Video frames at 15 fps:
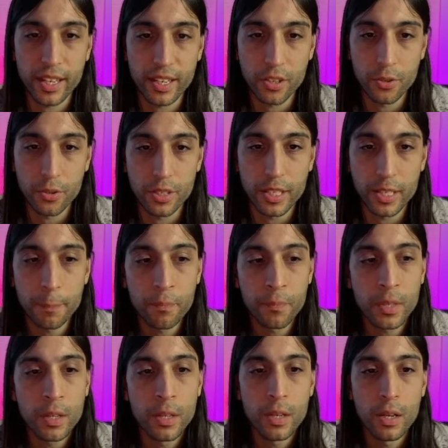Unity
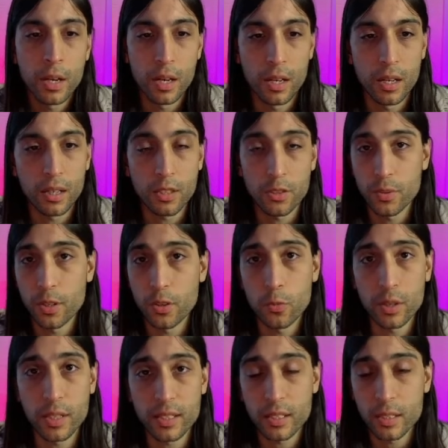because we don't
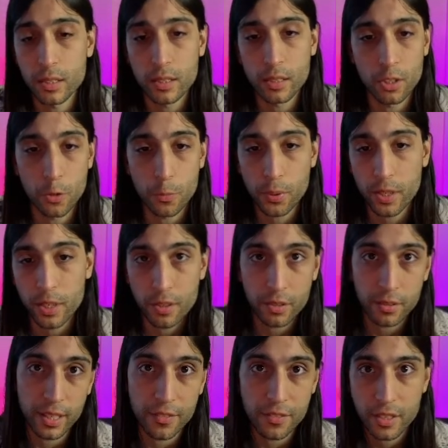want it to, you know, print on the
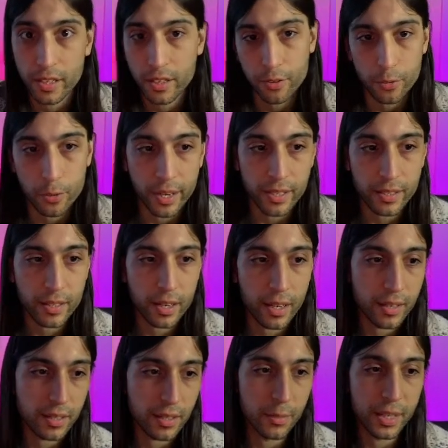left side or the right side.
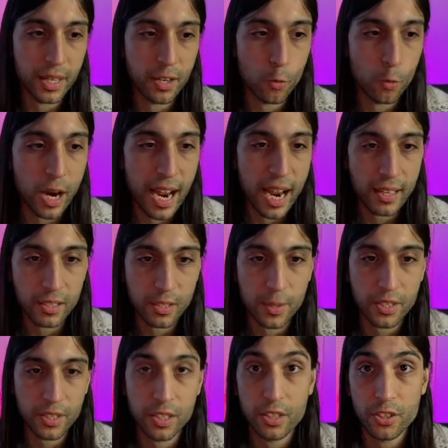It's going to be kind of whack,
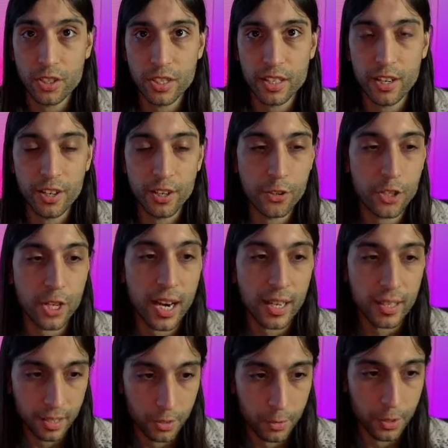especially on stereo
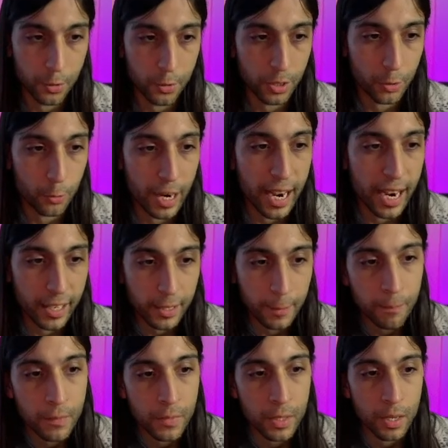tracks. It'll be really whack.
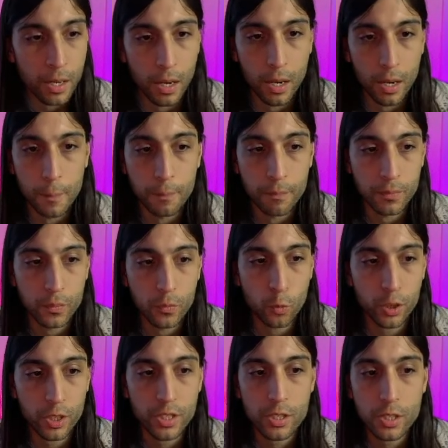We're
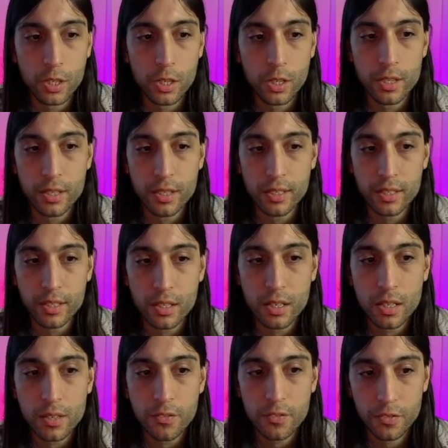going to turn this
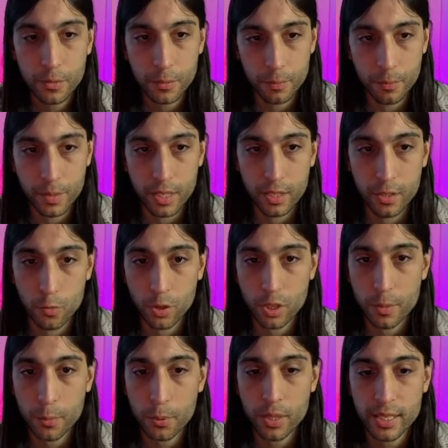off because we're going
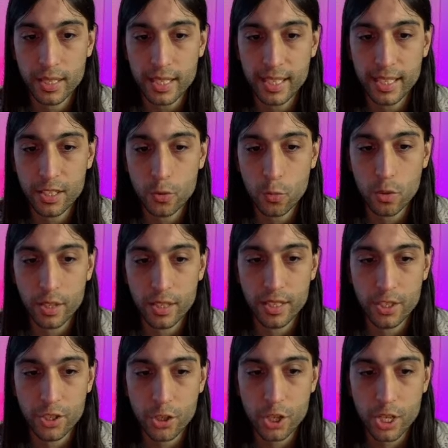to print each one of
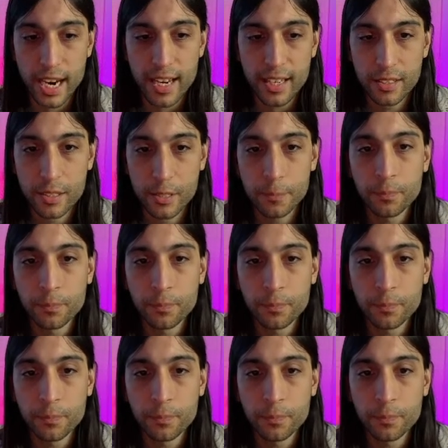these tracks